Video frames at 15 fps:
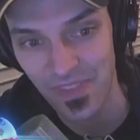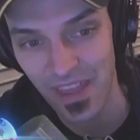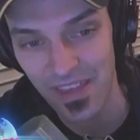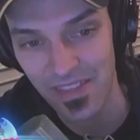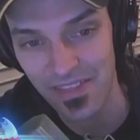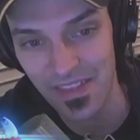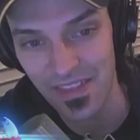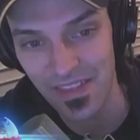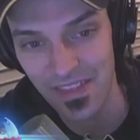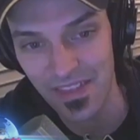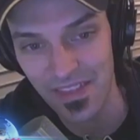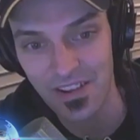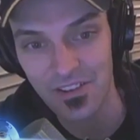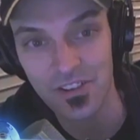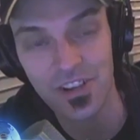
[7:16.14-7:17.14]
This
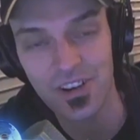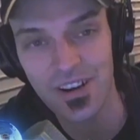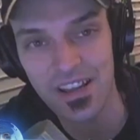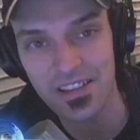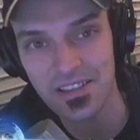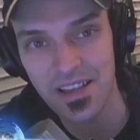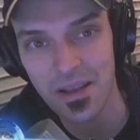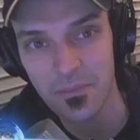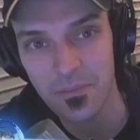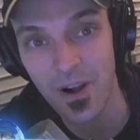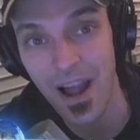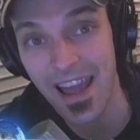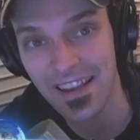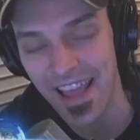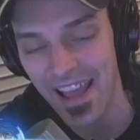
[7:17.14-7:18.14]
curious
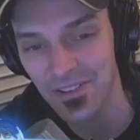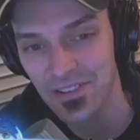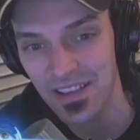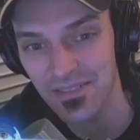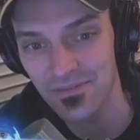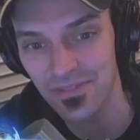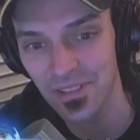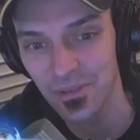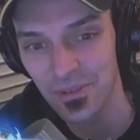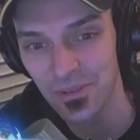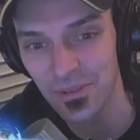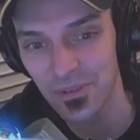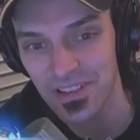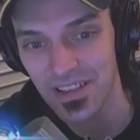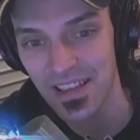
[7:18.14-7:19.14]
Pratt House
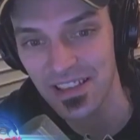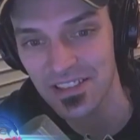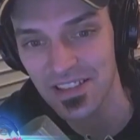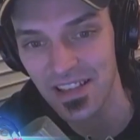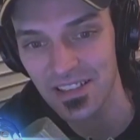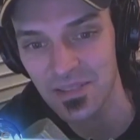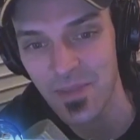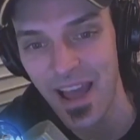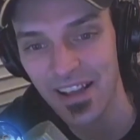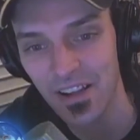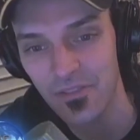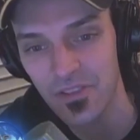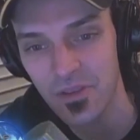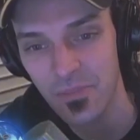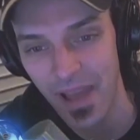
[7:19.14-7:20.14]
influence extends back
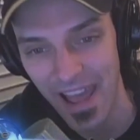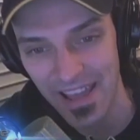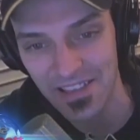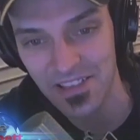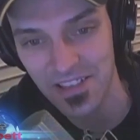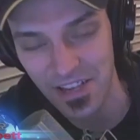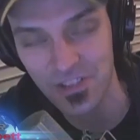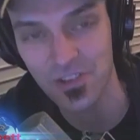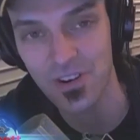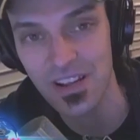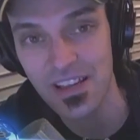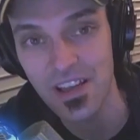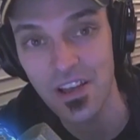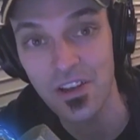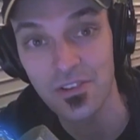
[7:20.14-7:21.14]
over the past
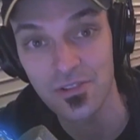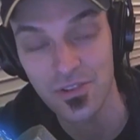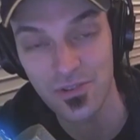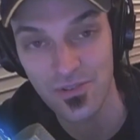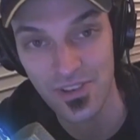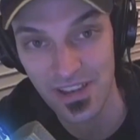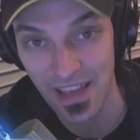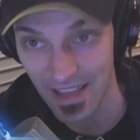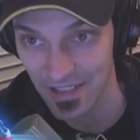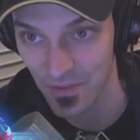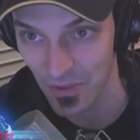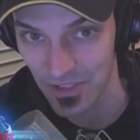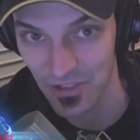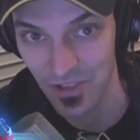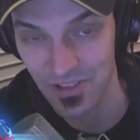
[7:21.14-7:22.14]
century to the, as
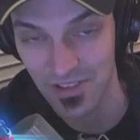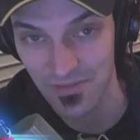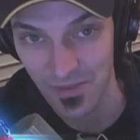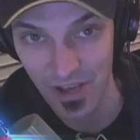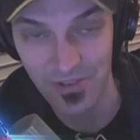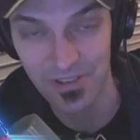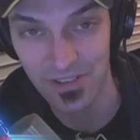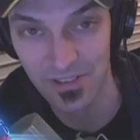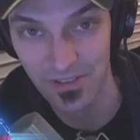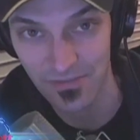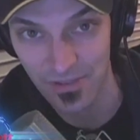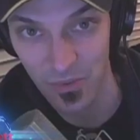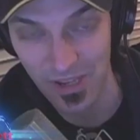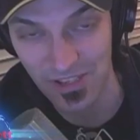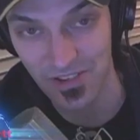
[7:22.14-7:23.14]
we just noted a
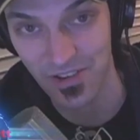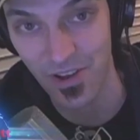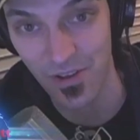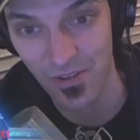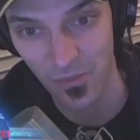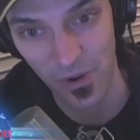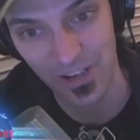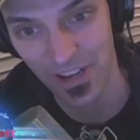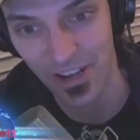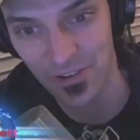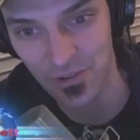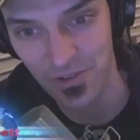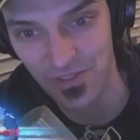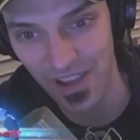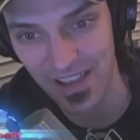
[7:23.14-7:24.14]
few weeks ago, the
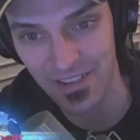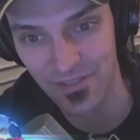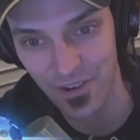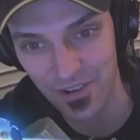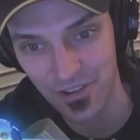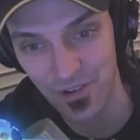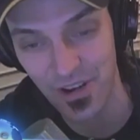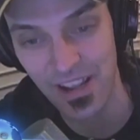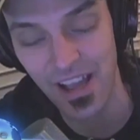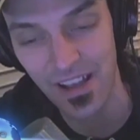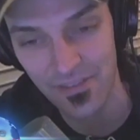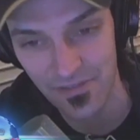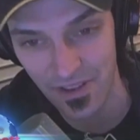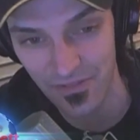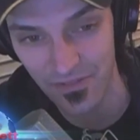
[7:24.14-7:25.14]
100th anniversary
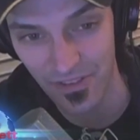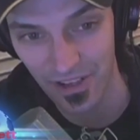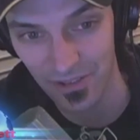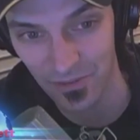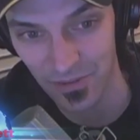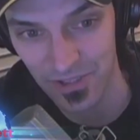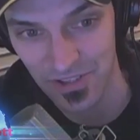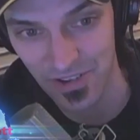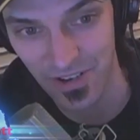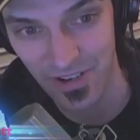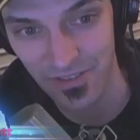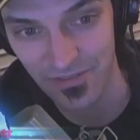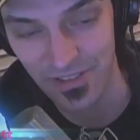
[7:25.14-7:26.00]
of the Federal Reserve,